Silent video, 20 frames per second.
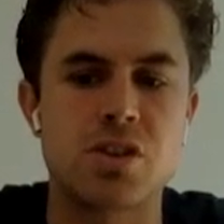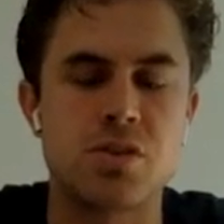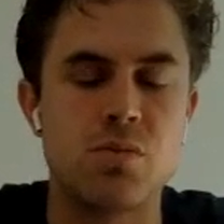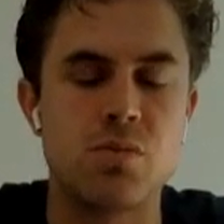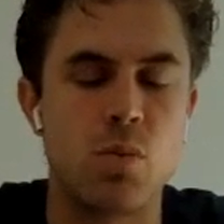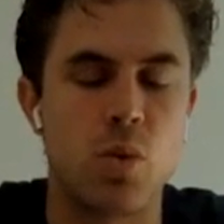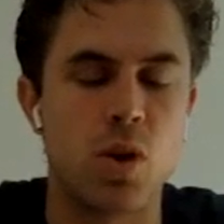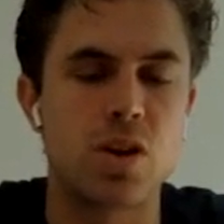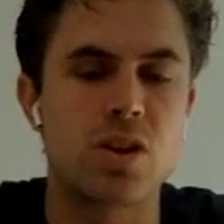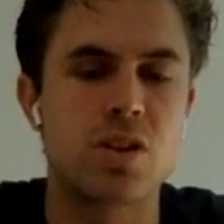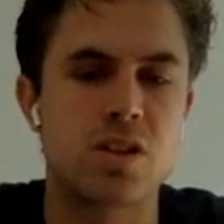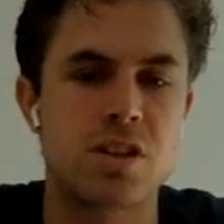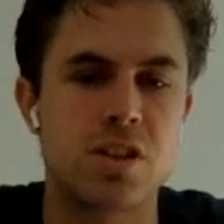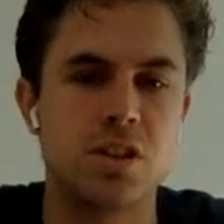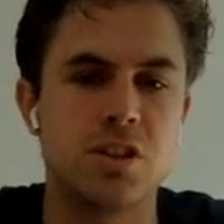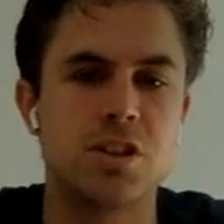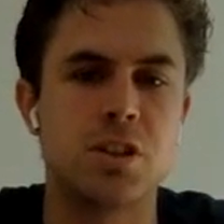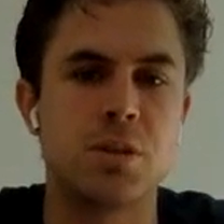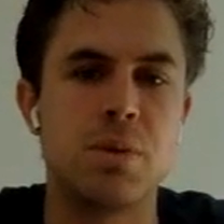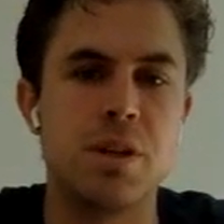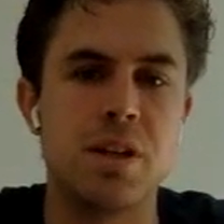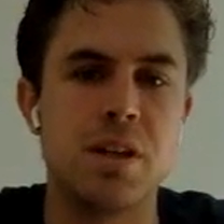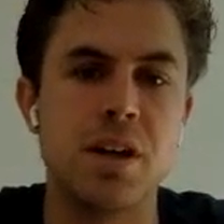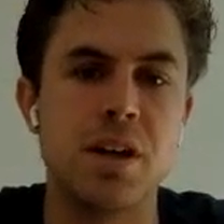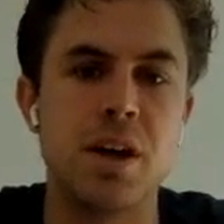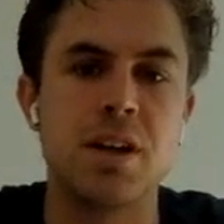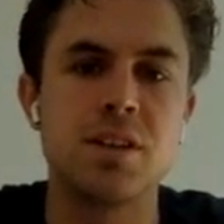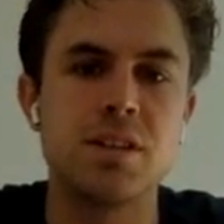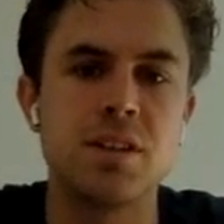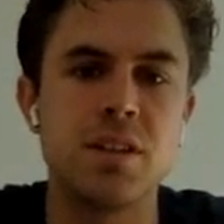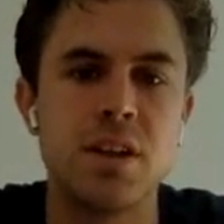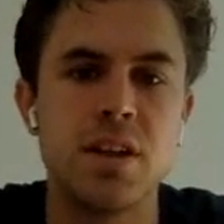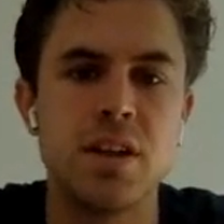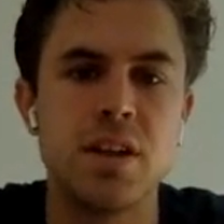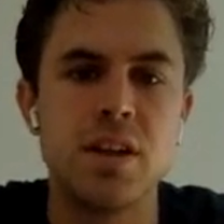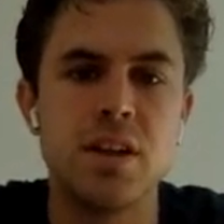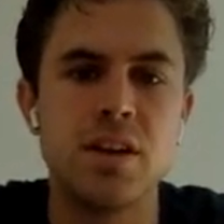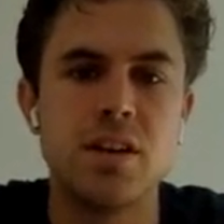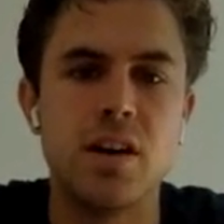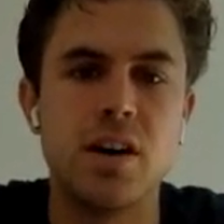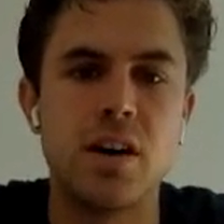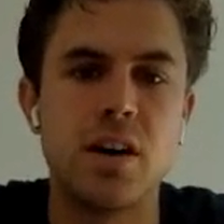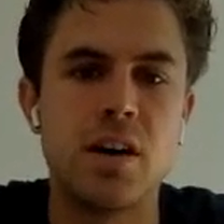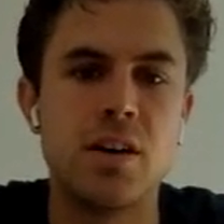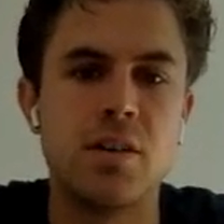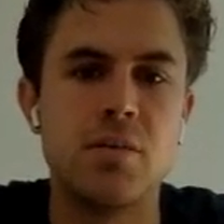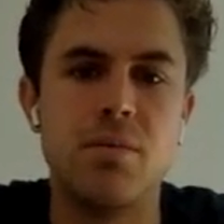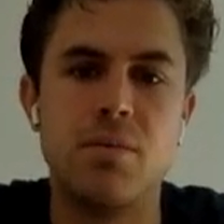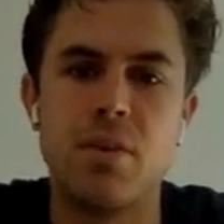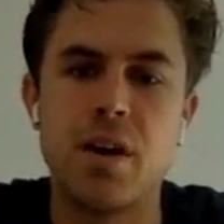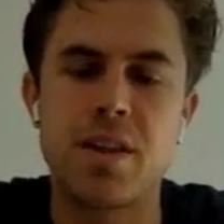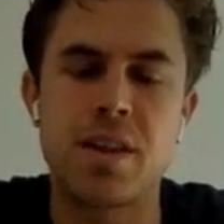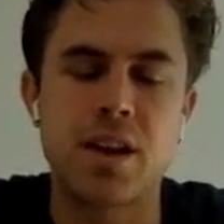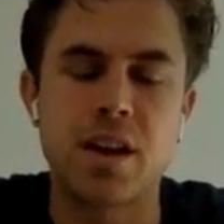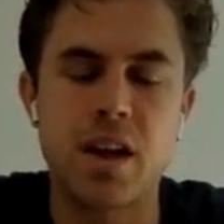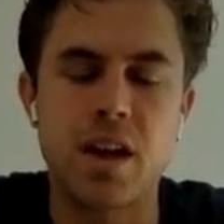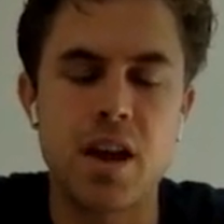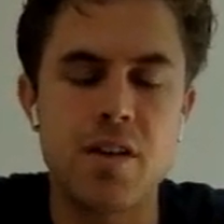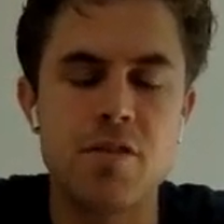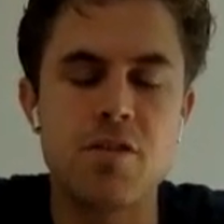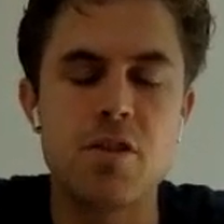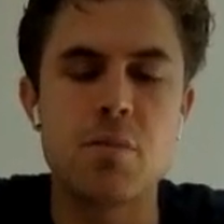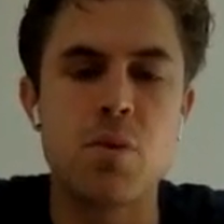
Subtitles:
work still to be done. I think every